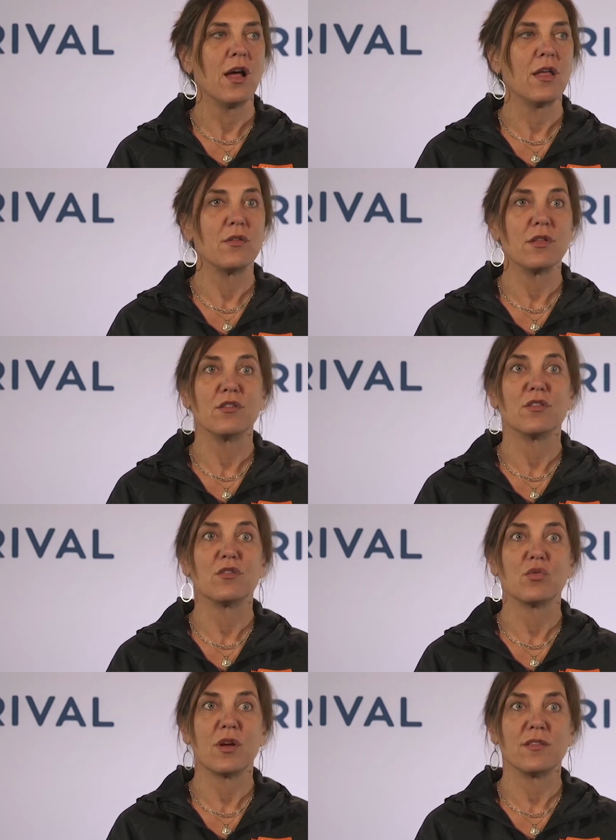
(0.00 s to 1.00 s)
other than
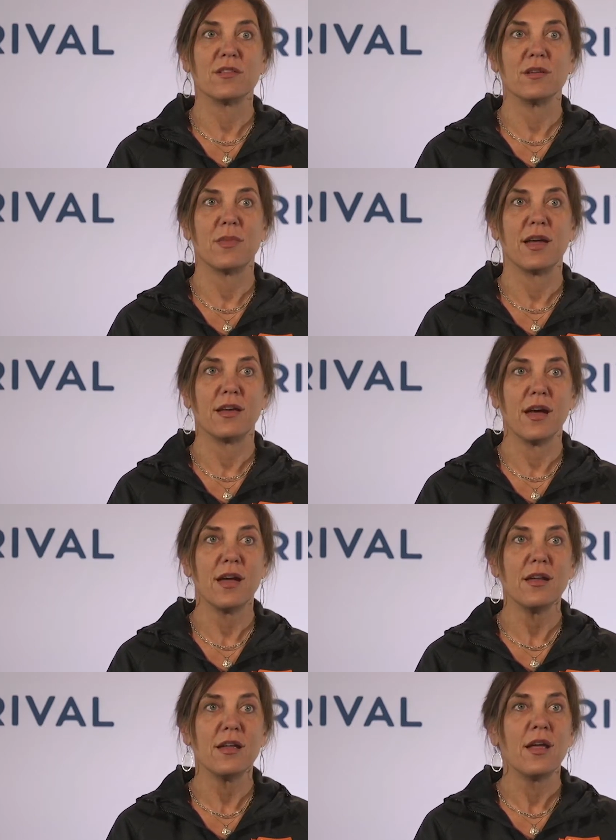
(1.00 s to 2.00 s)
just trusting my
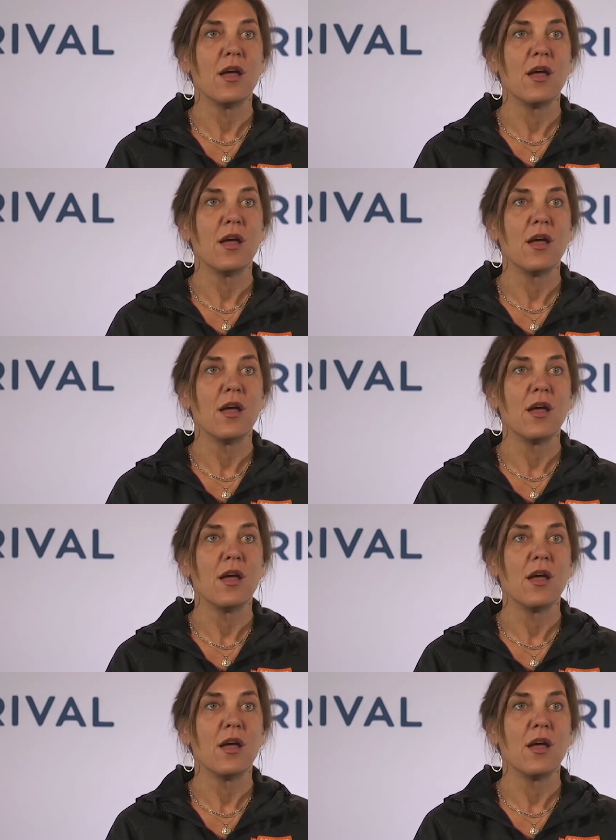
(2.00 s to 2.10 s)
gut,